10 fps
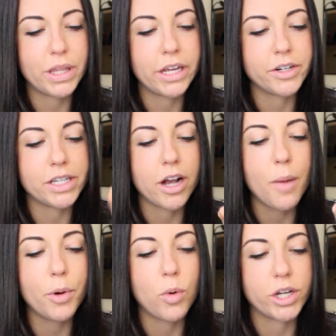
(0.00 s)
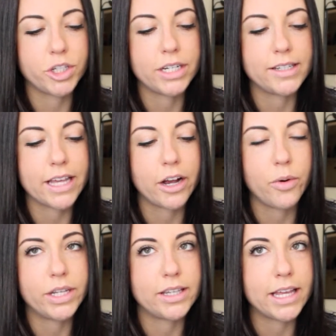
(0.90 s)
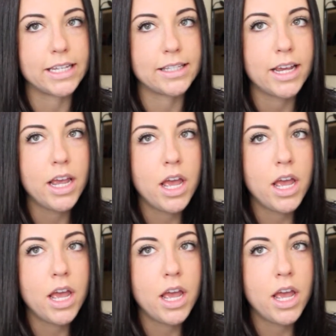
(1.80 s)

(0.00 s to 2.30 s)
And there's a couple questions that go into this.